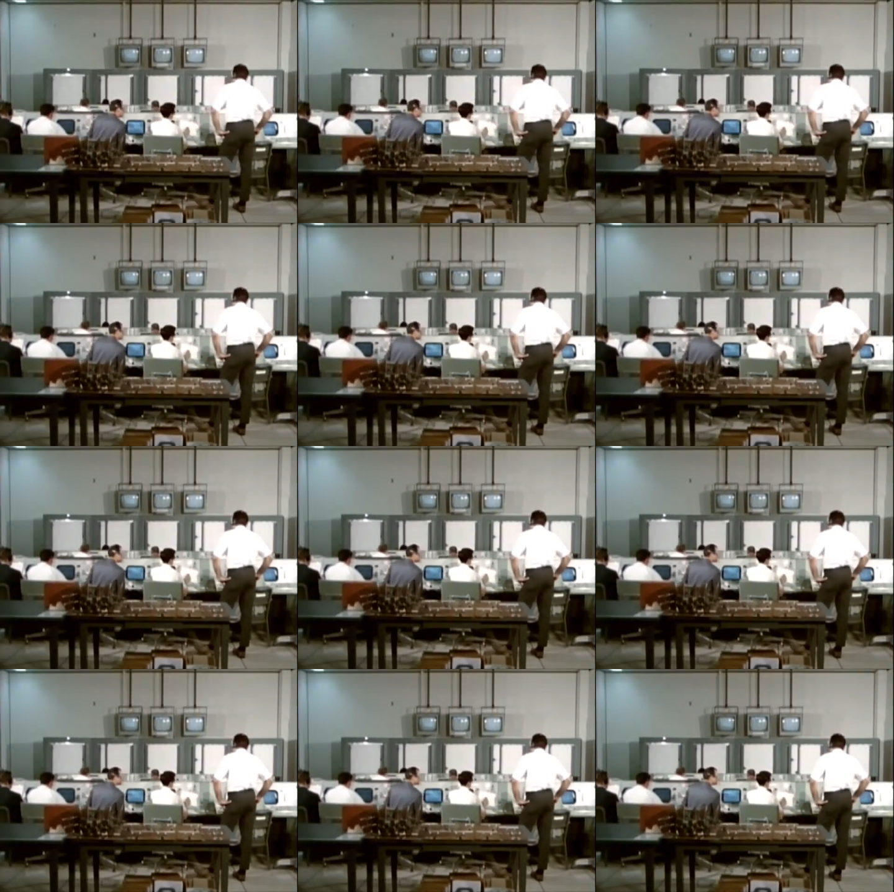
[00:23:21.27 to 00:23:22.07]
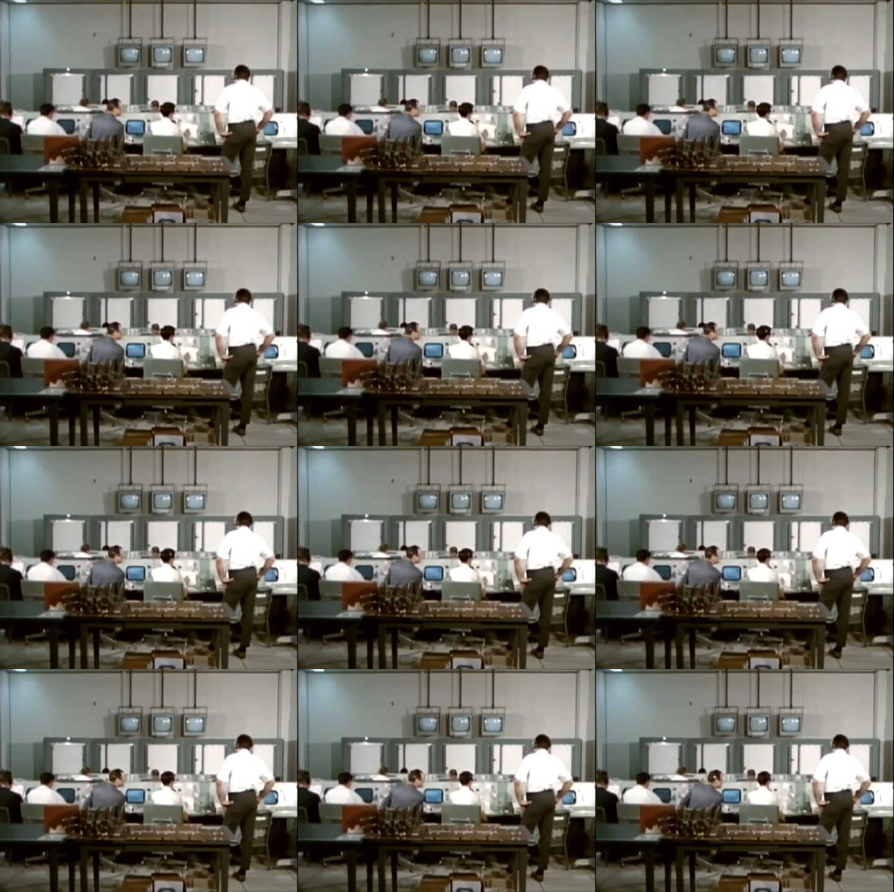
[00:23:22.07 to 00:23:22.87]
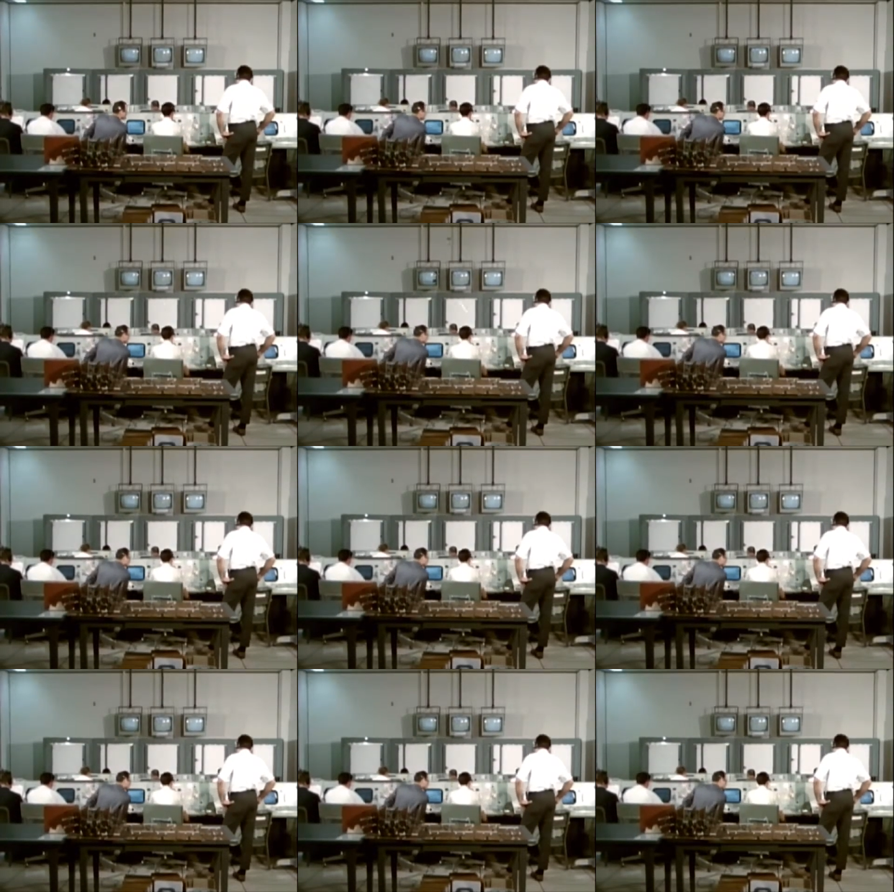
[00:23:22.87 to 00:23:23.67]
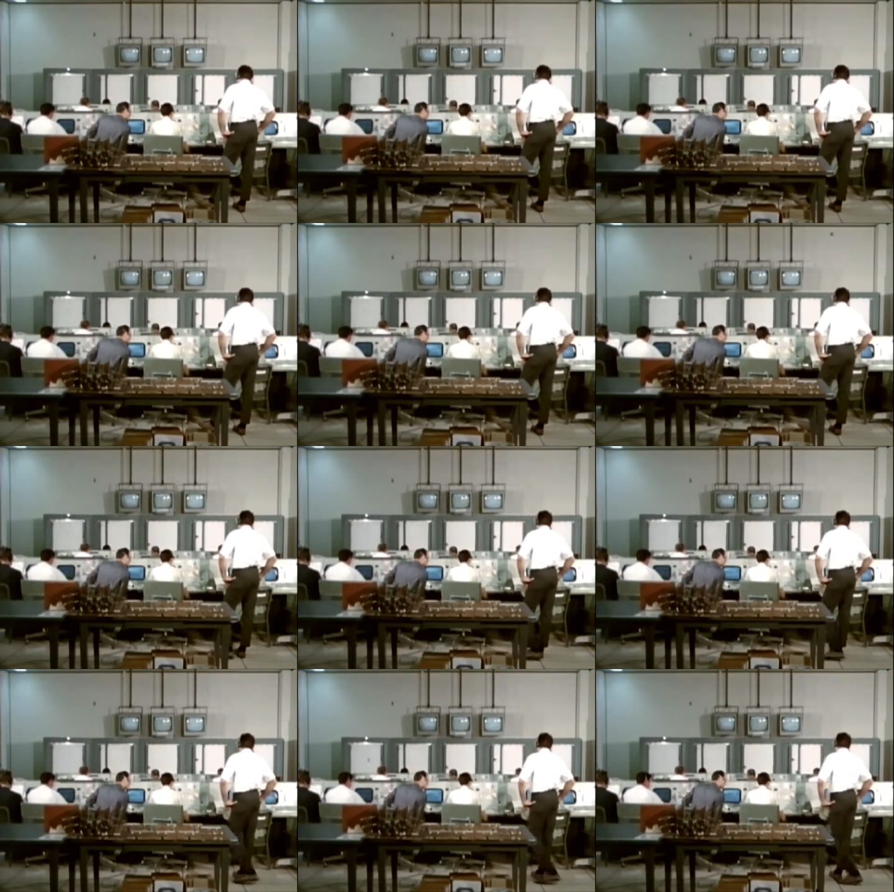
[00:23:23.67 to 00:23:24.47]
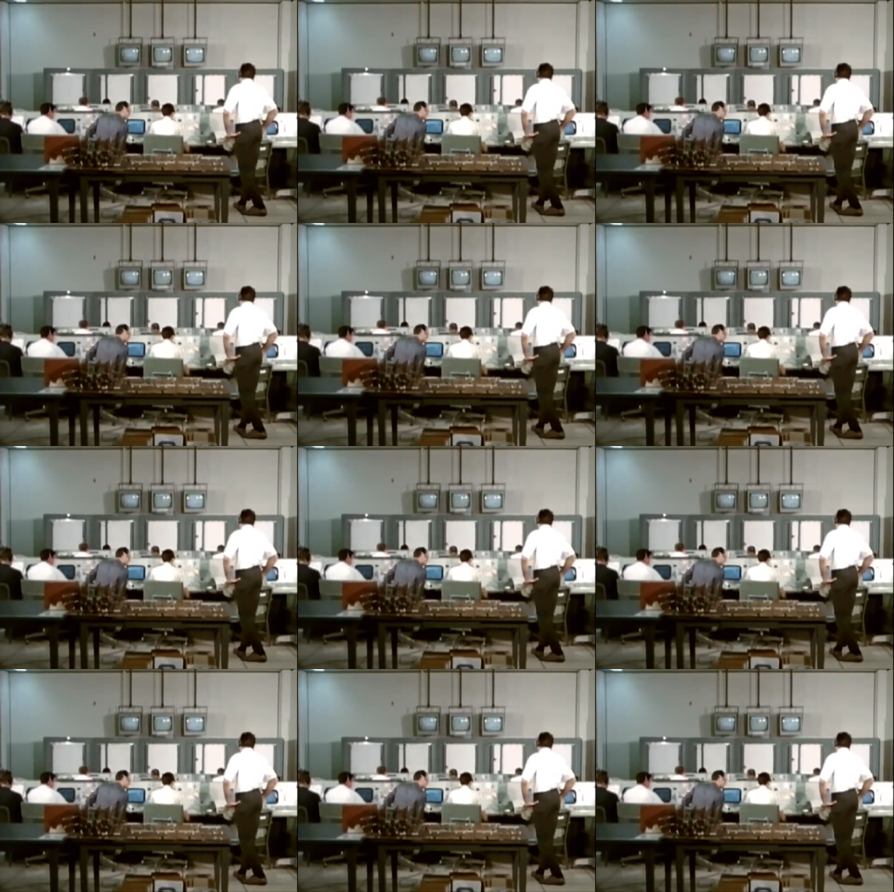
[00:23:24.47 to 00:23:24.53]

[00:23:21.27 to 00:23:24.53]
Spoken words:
No face is visible, so there are no lips to read.